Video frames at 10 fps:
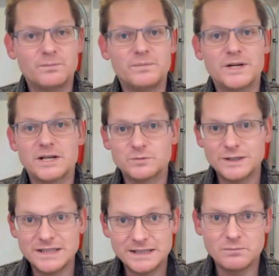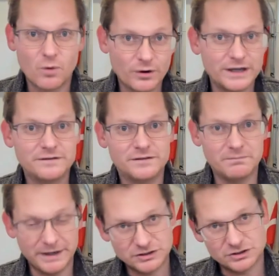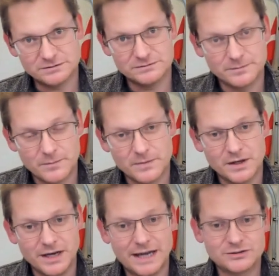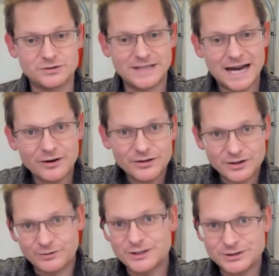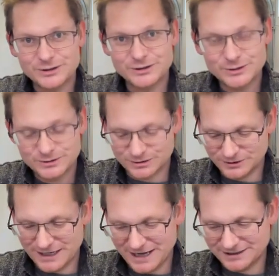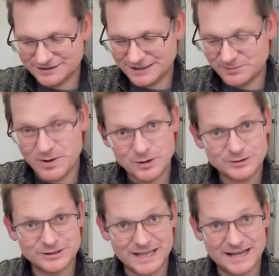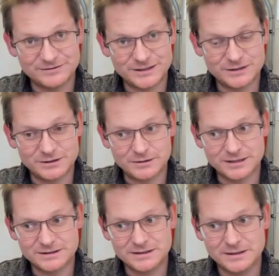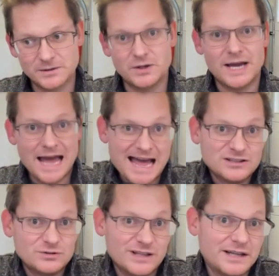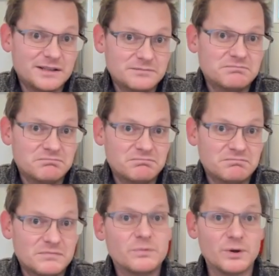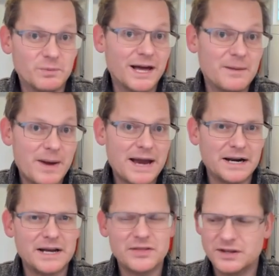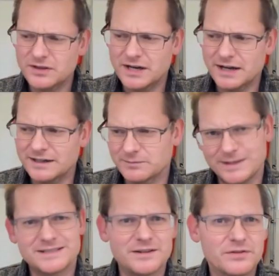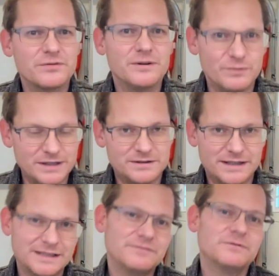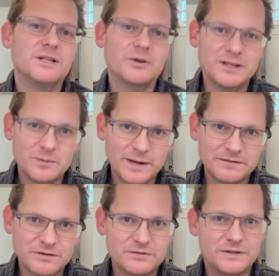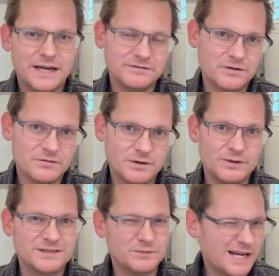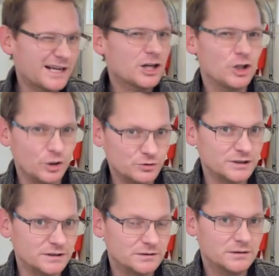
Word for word: because we need more information. And so now the original user that that posted that feature request has to like reply back. And I think they got like basically three weeks. And if we don't hear back for th- after three weeks, we kind of close it